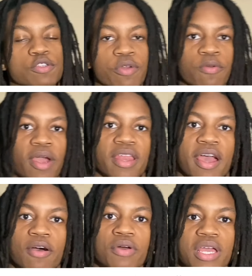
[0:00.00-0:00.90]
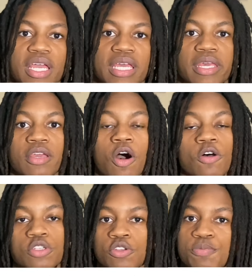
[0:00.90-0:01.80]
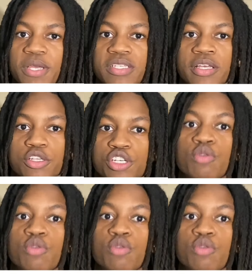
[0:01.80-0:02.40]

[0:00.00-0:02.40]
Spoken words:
the screen right now. He also speaks English.